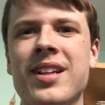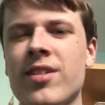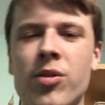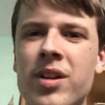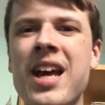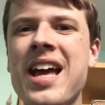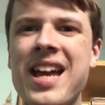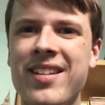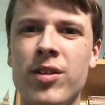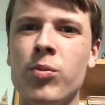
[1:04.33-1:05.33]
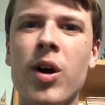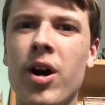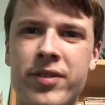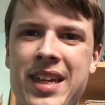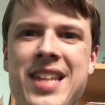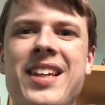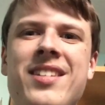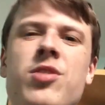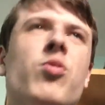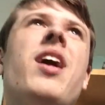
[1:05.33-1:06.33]
and his own world that he
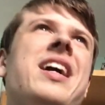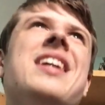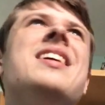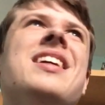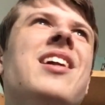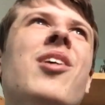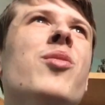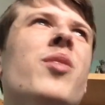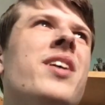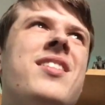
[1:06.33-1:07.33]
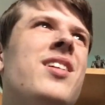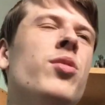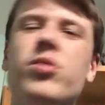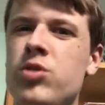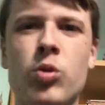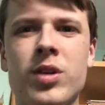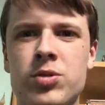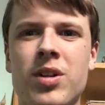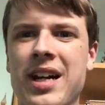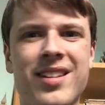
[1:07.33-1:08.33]
thinks he's right. His conclusions are
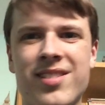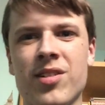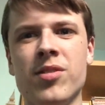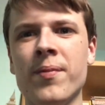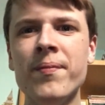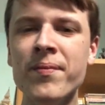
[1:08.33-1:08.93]
always right. So